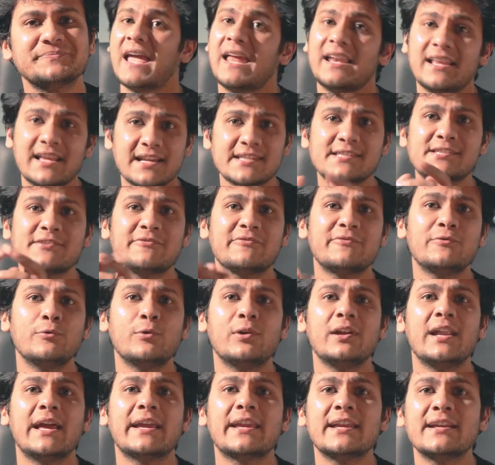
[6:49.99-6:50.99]
And guys, if
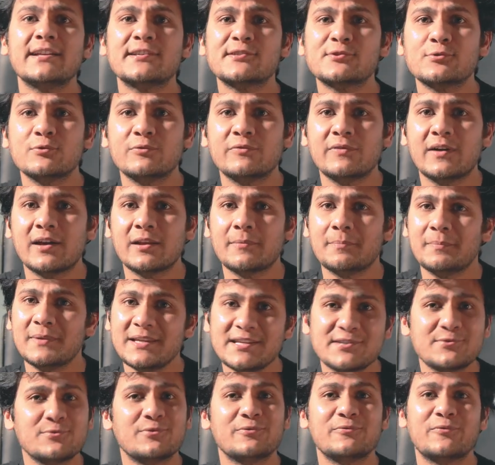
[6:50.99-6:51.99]
you're liking it so far,
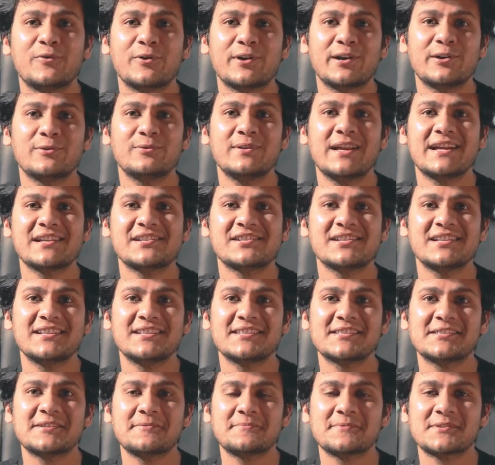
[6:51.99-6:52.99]
please don't forget to like, share
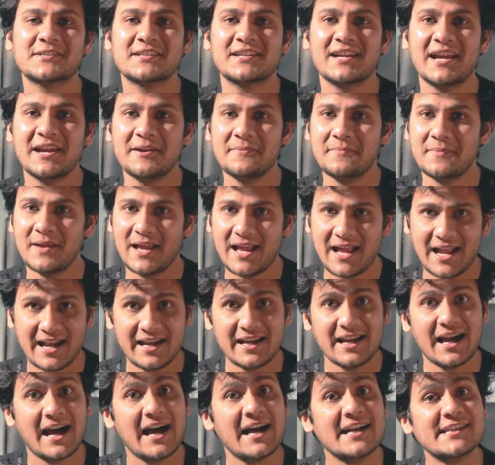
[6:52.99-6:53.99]
and subscribe,
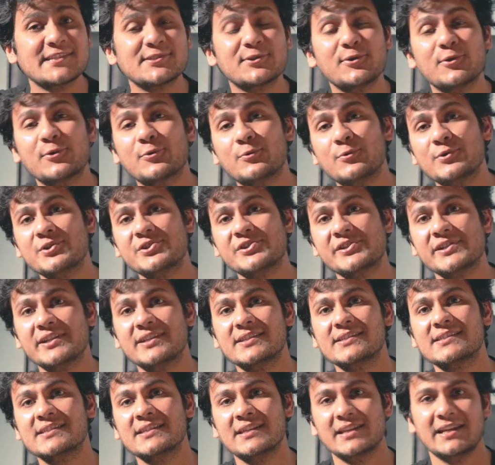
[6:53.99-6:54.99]
and ask your
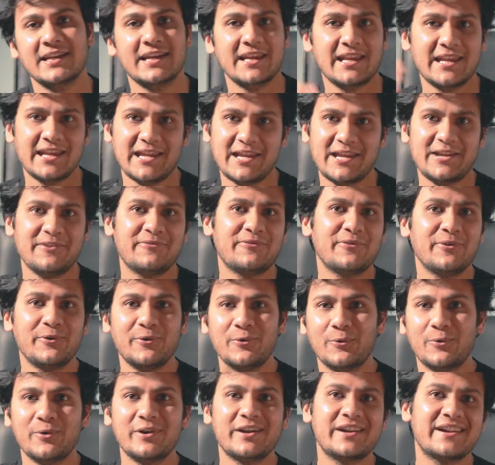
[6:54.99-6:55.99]
questions if you
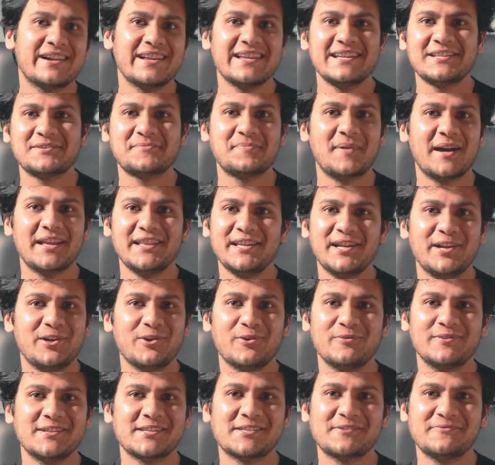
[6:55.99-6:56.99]
don't reach by the end
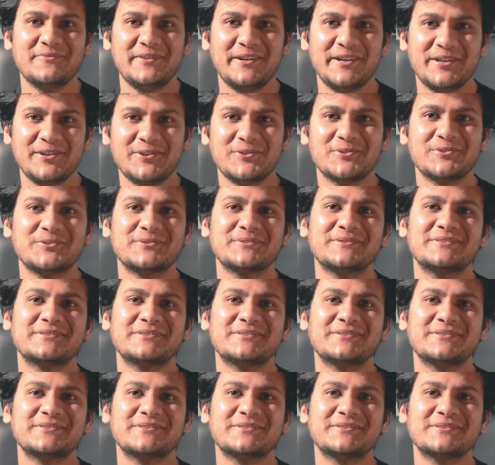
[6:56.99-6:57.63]
of this video.